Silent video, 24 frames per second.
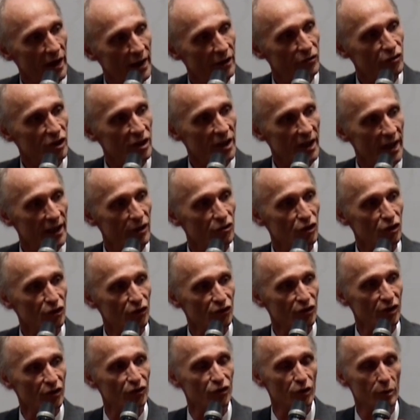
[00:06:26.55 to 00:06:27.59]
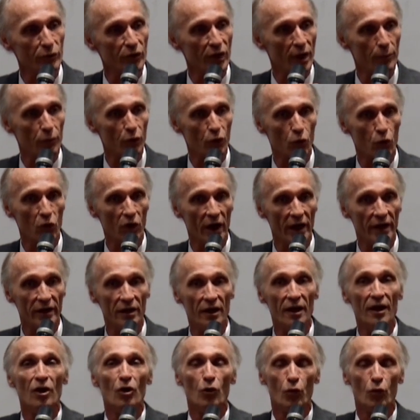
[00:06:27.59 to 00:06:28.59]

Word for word: education system number one.